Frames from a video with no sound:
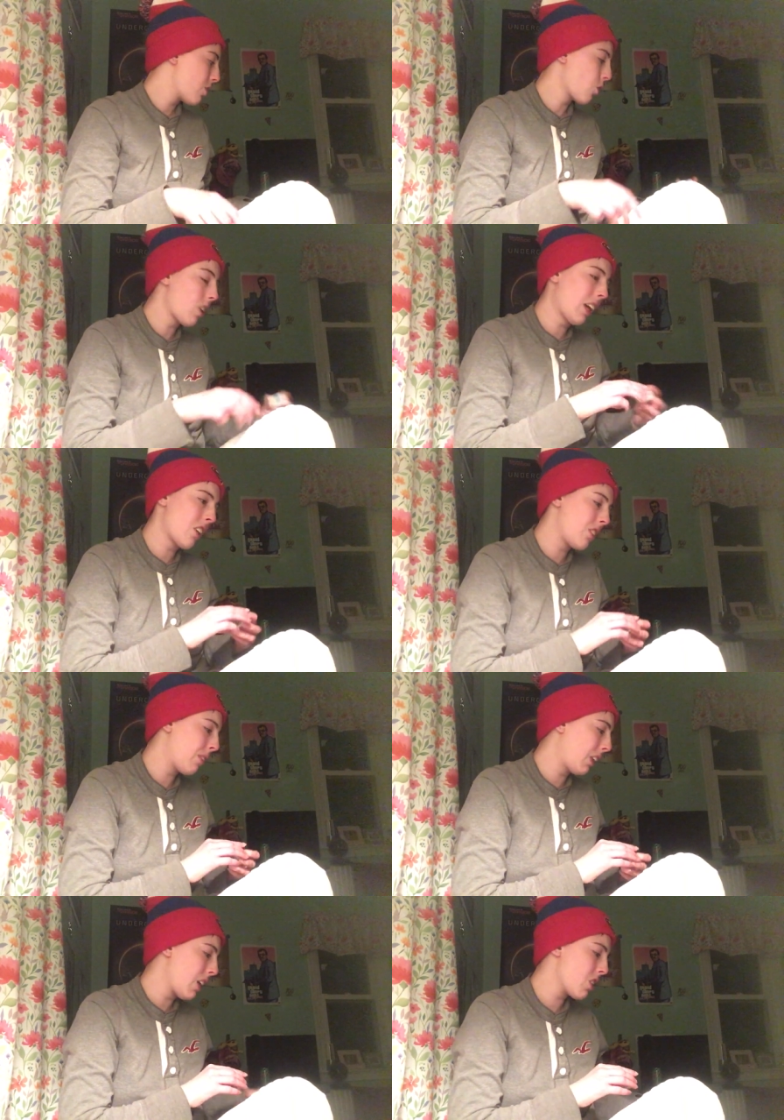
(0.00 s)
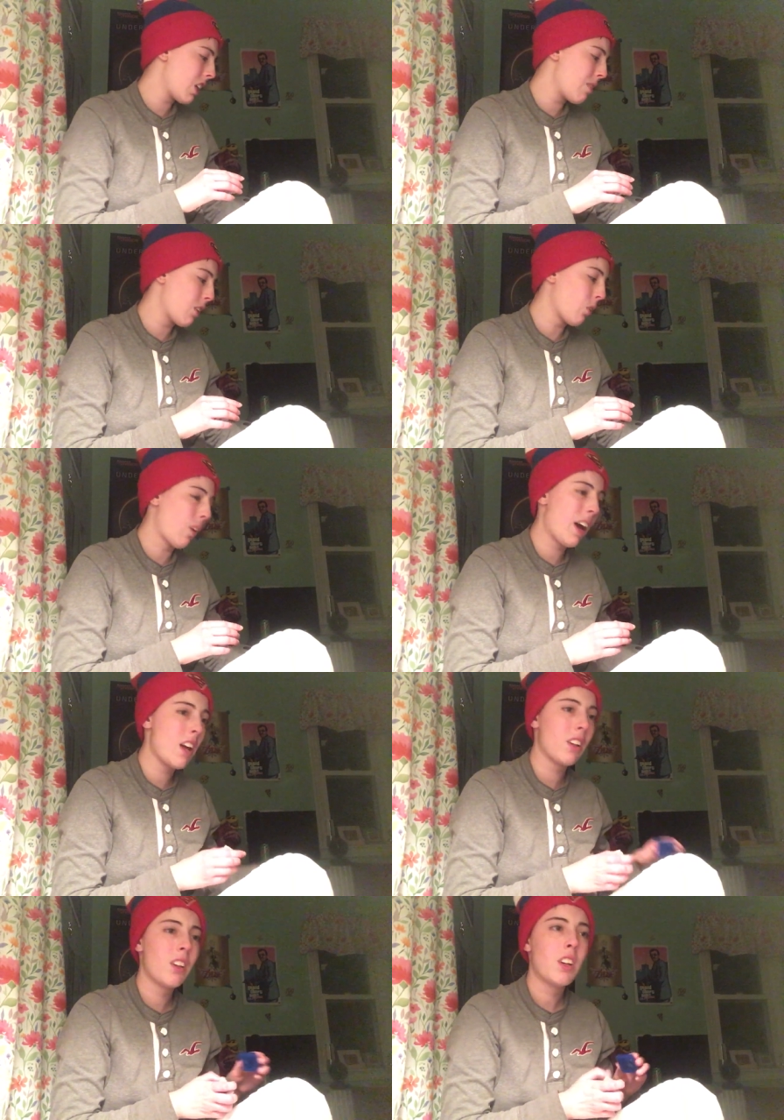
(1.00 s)
Sort of like a simulation game in a
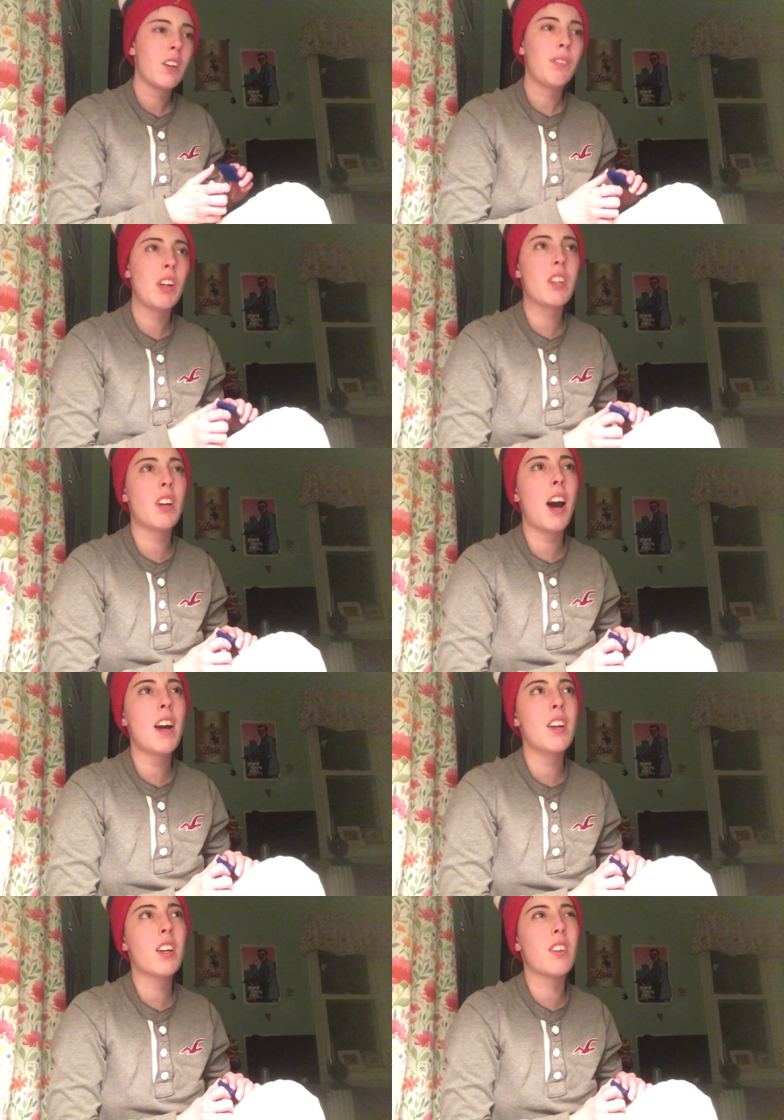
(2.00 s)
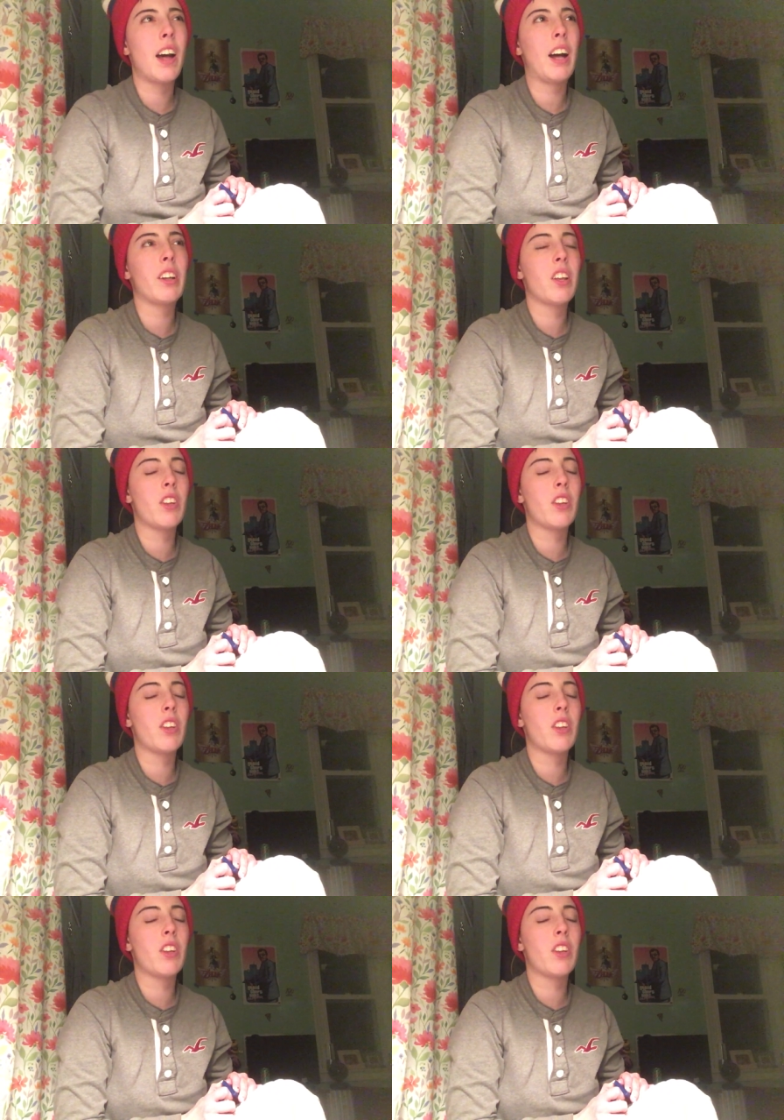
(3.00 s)
way, but it's not exactly